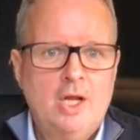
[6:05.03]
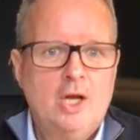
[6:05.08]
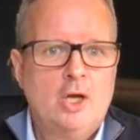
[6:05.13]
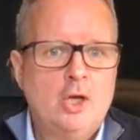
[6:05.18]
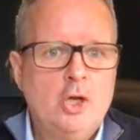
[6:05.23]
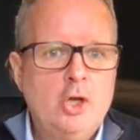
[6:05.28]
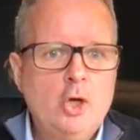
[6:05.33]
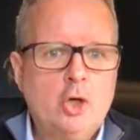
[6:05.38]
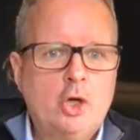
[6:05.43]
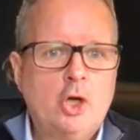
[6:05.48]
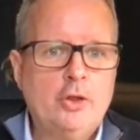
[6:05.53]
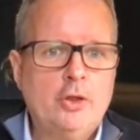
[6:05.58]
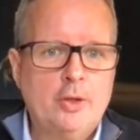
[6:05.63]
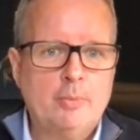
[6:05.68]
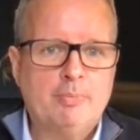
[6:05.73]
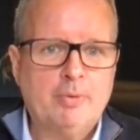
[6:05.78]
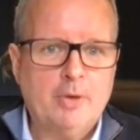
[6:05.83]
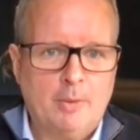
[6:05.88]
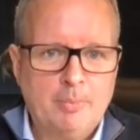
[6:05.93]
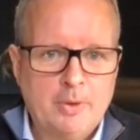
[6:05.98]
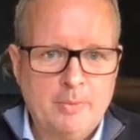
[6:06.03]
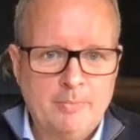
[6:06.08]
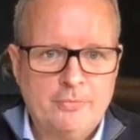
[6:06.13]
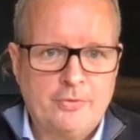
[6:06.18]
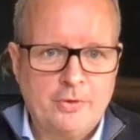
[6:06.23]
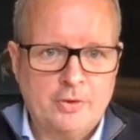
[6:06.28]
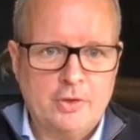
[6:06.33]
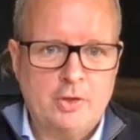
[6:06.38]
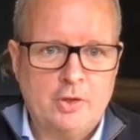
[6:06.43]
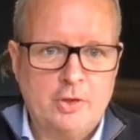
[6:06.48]
Look at the problems
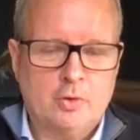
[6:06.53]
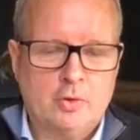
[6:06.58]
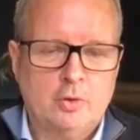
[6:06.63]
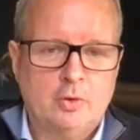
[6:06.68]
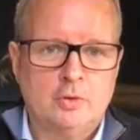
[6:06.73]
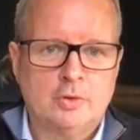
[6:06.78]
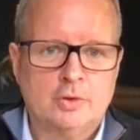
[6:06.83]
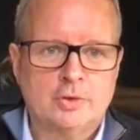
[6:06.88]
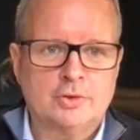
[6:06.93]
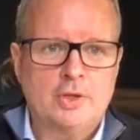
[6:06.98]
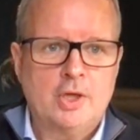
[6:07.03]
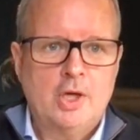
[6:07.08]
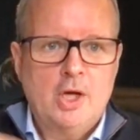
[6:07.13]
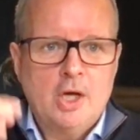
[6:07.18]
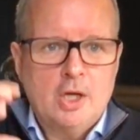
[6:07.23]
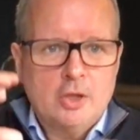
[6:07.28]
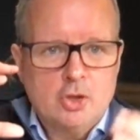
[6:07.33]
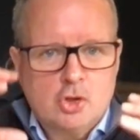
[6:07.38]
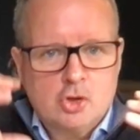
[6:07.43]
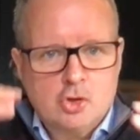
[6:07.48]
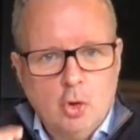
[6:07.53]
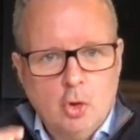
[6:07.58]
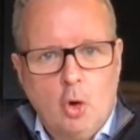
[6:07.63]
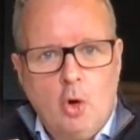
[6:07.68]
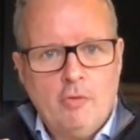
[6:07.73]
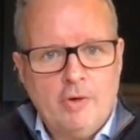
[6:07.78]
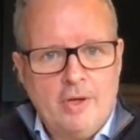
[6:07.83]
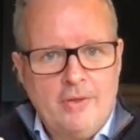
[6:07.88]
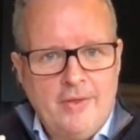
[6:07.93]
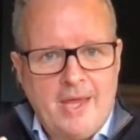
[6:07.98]
that you cause,
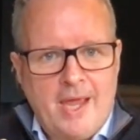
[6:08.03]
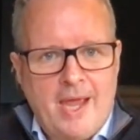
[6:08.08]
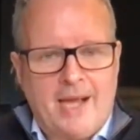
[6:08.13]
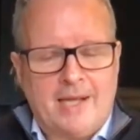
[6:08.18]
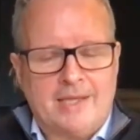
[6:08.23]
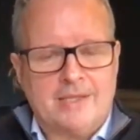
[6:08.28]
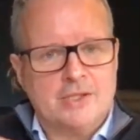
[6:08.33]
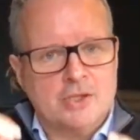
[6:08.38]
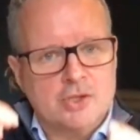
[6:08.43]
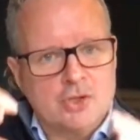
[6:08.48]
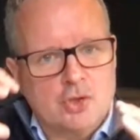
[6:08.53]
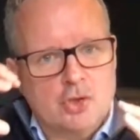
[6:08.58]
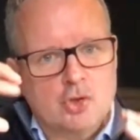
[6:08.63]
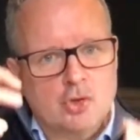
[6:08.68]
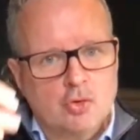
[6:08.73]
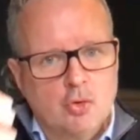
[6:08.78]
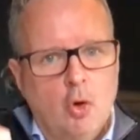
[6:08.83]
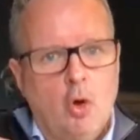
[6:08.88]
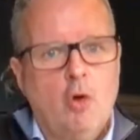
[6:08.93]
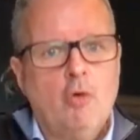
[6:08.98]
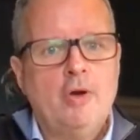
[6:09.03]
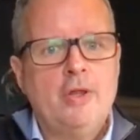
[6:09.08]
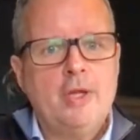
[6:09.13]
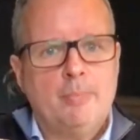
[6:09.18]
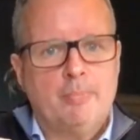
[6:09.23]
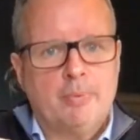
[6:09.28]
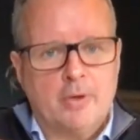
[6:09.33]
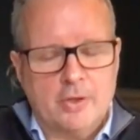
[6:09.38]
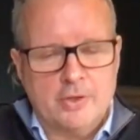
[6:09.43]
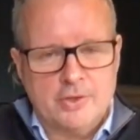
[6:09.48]
draw in the actors, draw in the
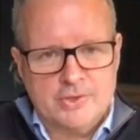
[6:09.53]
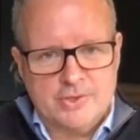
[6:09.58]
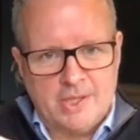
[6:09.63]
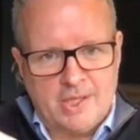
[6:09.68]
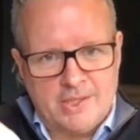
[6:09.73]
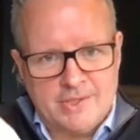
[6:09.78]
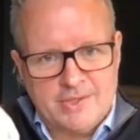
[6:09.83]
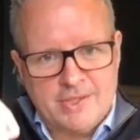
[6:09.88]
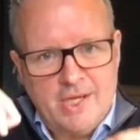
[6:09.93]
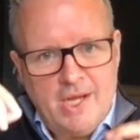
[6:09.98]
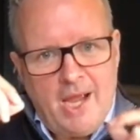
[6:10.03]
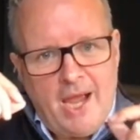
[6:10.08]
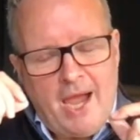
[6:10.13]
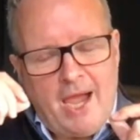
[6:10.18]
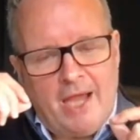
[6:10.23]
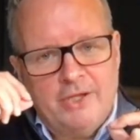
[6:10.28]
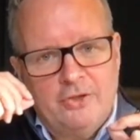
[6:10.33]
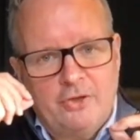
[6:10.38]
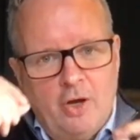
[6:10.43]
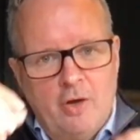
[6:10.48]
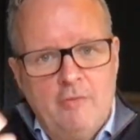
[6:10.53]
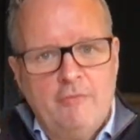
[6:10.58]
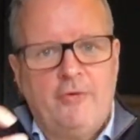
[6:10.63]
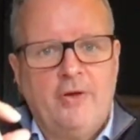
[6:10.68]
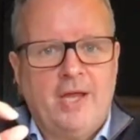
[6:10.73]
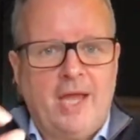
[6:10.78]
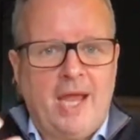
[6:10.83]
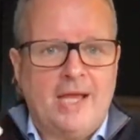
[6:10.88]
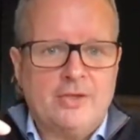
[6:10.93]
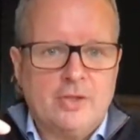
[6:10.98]
process, and don't
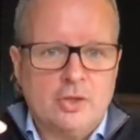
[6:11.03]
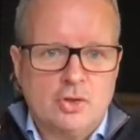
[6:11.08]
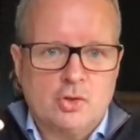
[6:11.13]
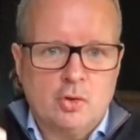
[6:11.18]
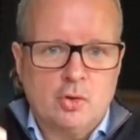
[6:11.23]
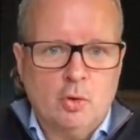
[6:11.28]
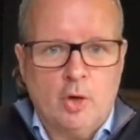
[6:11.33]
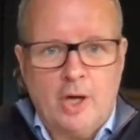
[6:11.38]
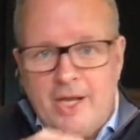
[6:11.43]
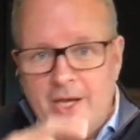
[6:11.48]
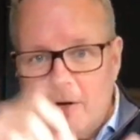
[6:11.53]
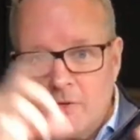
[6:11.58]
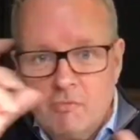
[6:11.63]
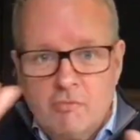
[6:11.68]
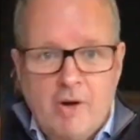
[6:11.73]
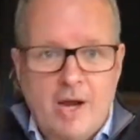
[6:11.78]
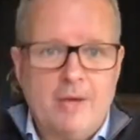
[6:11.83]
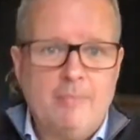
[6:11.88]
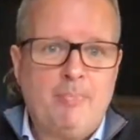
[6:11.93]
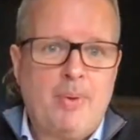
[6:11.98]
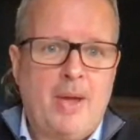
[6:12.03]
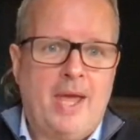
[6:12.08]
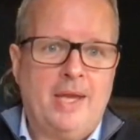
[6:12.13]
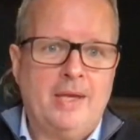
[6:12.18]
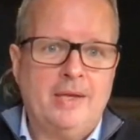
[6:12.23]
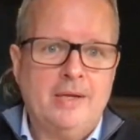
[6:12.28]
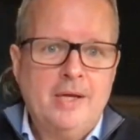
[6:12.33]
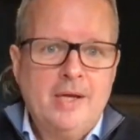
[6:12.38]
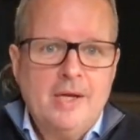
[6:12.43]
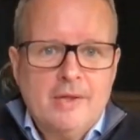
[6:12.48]
forget to draw in a red
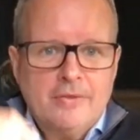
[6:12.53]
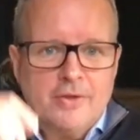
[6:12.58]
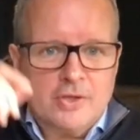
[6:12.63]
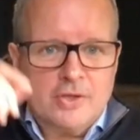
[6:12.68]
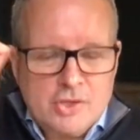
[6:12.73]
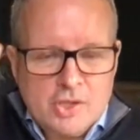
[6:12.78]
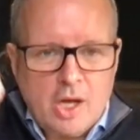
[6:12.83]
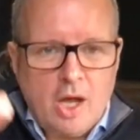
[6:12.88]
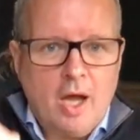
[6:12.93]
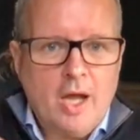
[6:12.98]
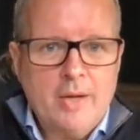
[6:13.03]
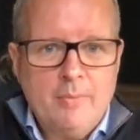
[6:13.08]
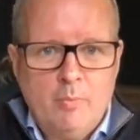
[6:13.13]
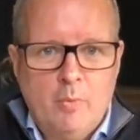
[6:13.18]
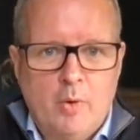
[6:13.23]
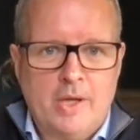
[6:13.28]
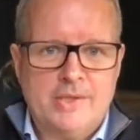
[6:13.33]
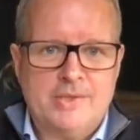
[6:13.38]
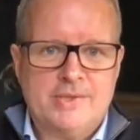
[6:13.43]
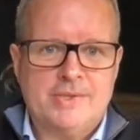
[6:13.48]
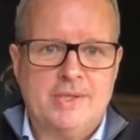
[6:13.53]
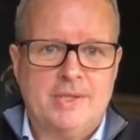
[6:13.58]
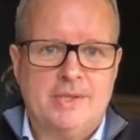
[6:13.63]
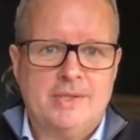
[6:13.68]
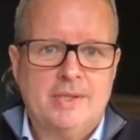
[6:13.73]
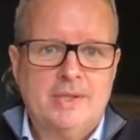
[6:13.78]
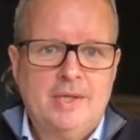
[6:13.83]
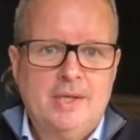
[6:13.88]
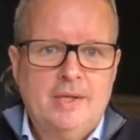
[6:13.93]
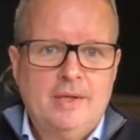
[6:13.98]
pen the time
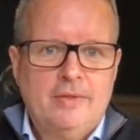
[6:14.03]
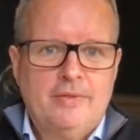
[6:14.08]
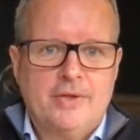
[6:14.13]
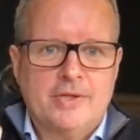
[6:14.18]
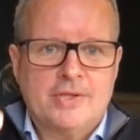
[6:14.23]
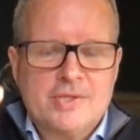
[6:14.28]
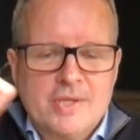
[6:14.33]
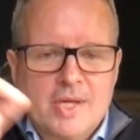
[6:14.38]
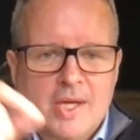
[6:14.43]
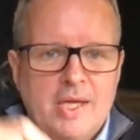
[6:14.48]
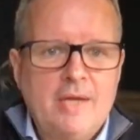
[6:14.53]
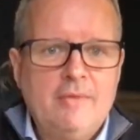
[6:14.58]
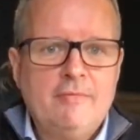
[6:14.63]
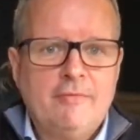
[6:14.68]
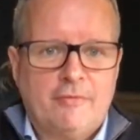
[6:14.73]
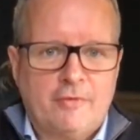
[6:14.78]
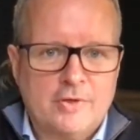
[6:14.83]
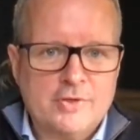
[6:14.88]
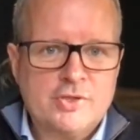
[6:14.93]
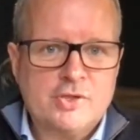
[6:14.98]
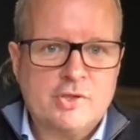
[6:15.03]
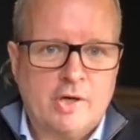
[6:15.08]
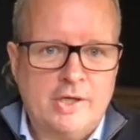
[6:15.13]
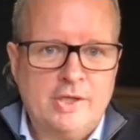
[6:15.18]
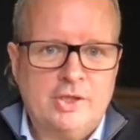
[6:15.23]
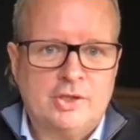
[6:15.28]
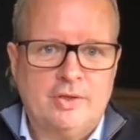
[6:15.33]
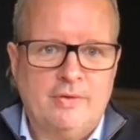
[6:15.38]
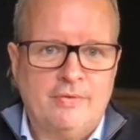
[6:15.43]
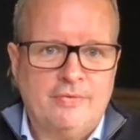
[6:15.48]
wasted, the team
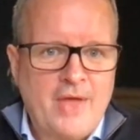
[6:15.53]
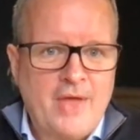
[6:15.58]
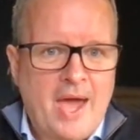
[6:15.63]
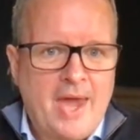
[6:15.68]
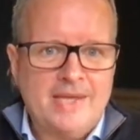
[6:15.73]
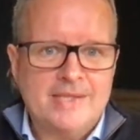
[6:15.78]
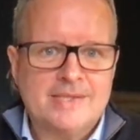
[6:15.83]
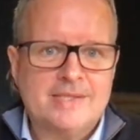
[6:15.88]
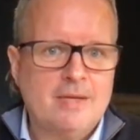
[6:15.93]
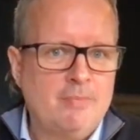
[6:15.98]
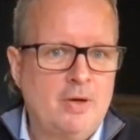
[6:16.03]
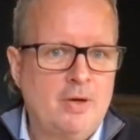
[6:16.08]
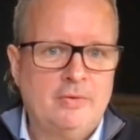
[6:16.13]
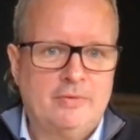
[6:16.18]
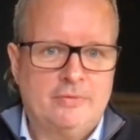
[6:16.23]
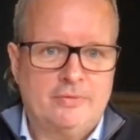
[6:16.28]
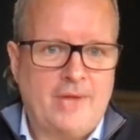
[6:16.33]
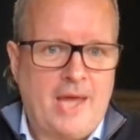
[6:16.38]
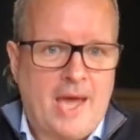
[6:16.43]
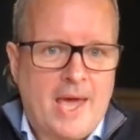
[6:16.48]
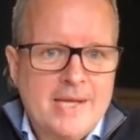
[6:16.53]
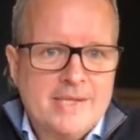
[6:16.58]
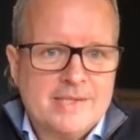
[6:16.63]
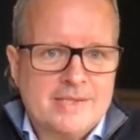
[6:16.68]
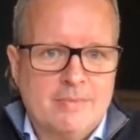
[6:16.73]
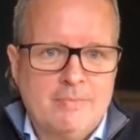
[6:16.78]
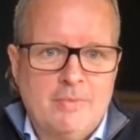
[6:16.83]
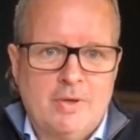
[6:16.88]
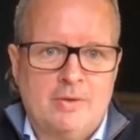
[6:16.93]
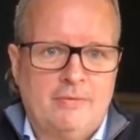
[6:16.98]
frustration. That is the
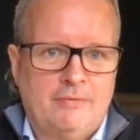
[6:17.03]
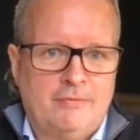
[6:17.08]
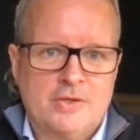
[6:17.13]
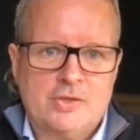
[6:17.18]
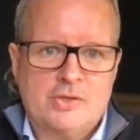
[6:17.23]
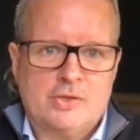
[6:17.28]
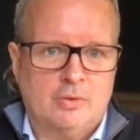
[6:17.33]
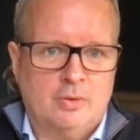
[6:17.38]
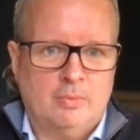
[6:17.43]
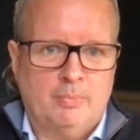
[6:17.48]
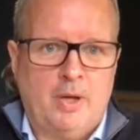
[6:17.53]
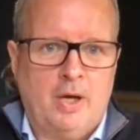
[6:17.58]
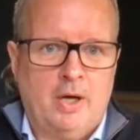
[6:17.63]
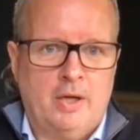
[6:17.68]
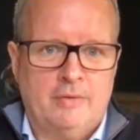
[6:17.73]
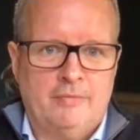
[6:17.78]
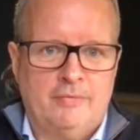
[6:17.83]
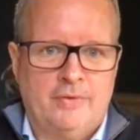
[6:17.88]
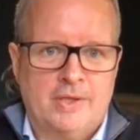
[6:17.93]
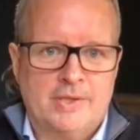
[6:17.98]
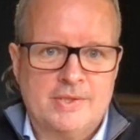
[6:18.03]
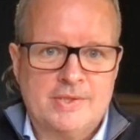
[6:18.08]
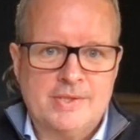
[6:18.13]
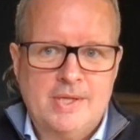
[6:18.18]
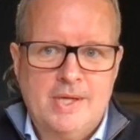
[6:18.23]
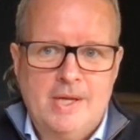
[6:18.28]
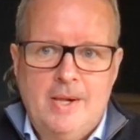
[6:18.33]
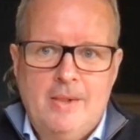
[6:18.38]
most visceral part of this.